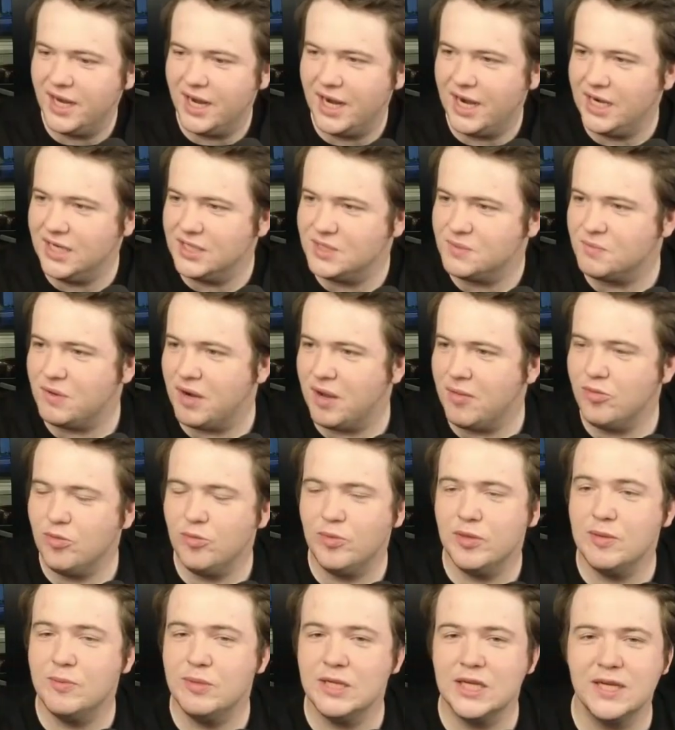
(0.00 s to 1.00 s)
And it's
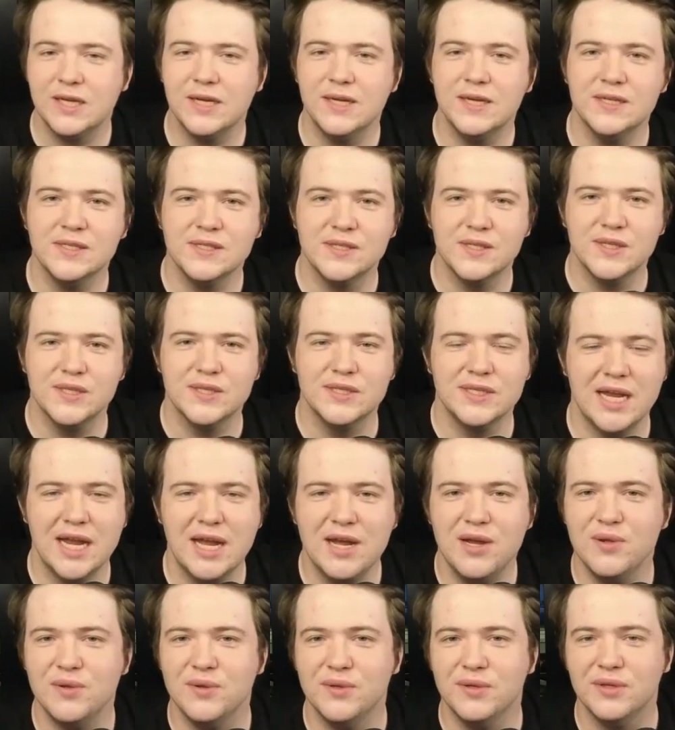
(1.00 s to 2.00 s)
probably because the
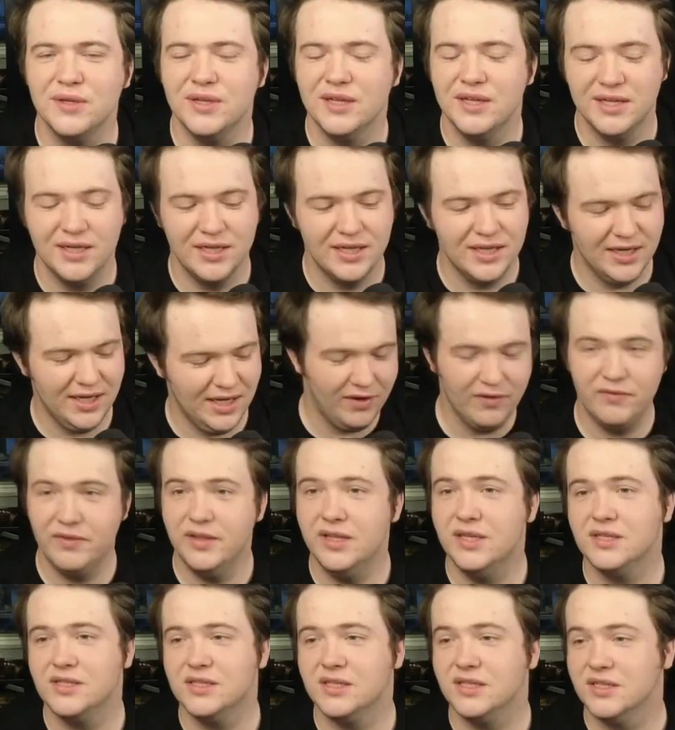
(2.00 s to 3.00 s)
sound of
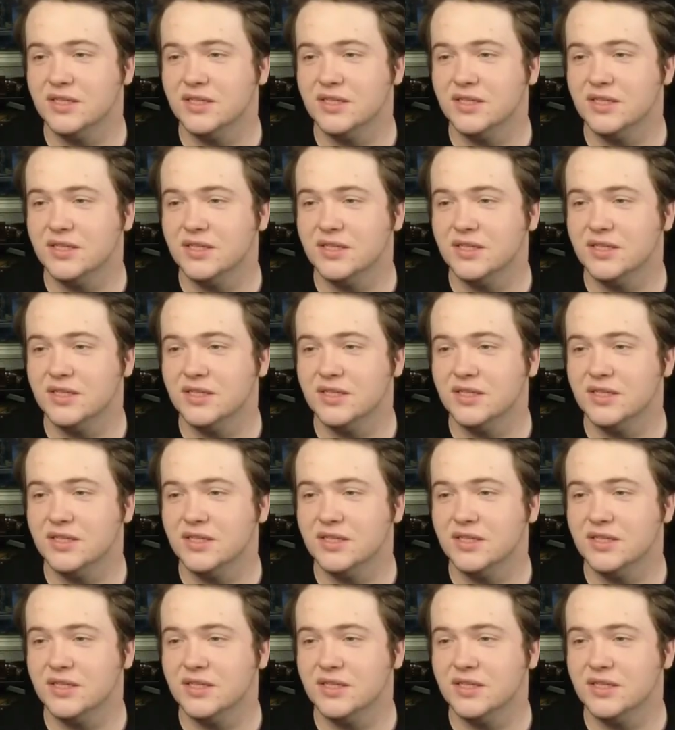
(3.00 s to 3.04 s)
this